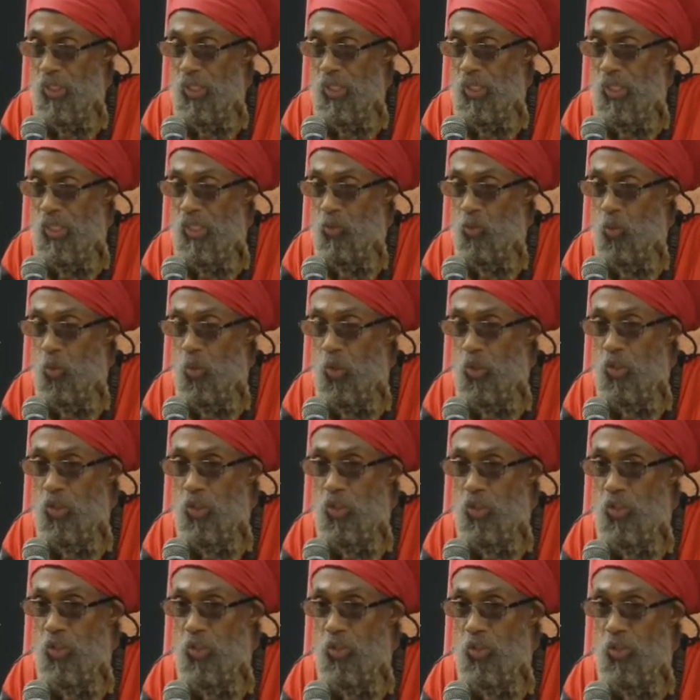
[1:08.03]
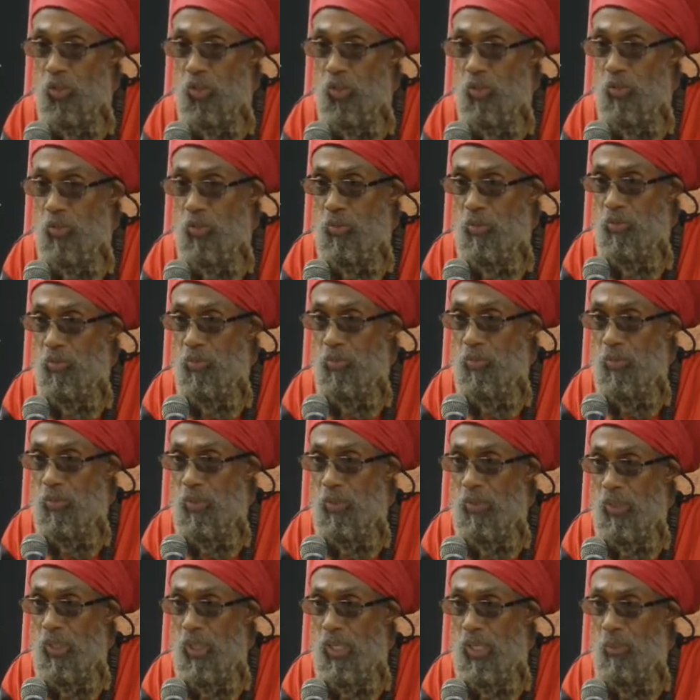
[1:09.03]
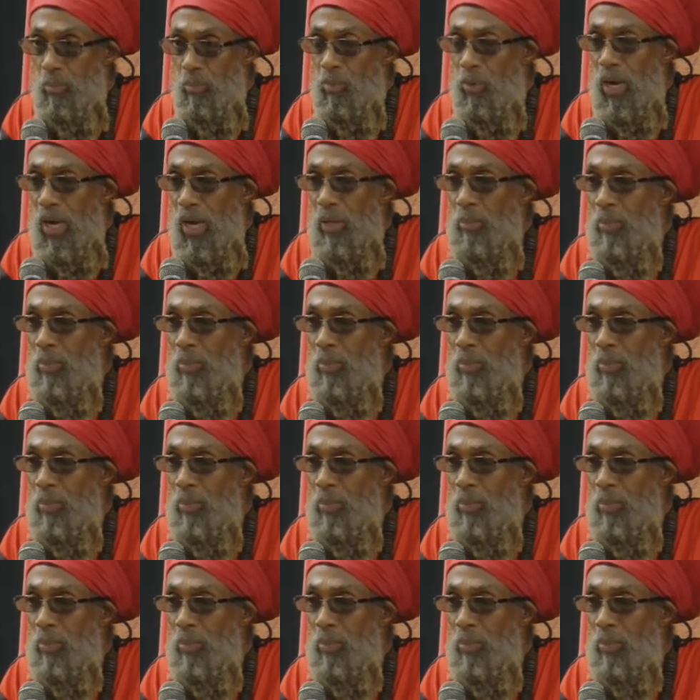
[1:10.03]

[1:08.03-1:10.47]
It was, I pride